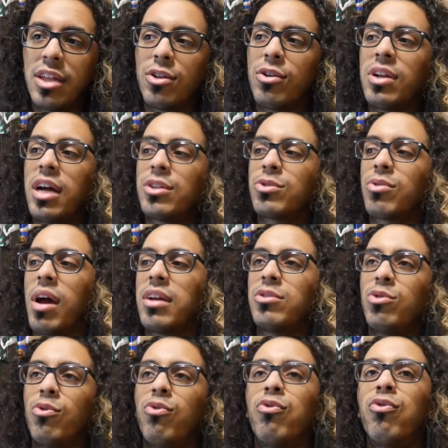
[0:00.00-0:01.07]
They're not trying
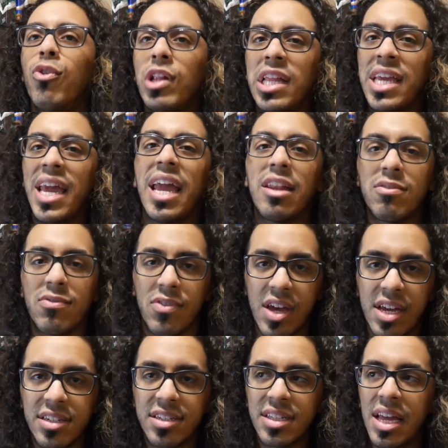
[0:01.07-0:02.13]
to fully
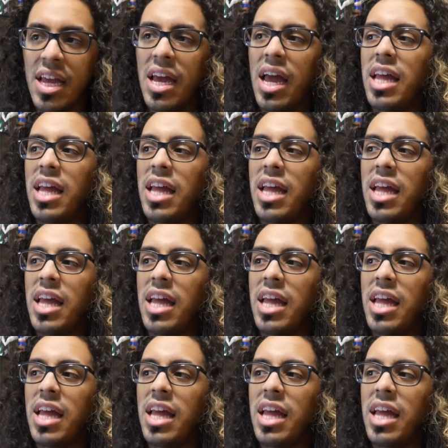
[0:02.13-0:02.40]
invest